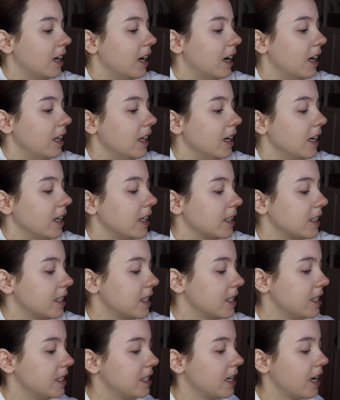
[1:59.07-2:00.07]
I like
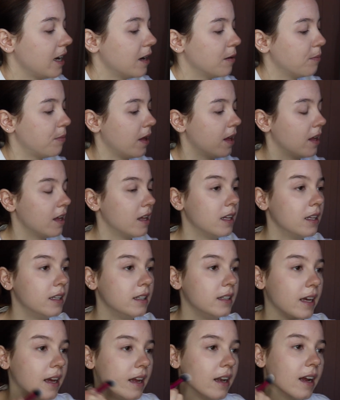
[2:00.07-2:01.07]
to stay up
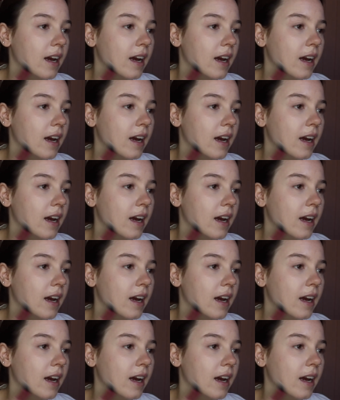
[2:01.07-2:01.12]
late.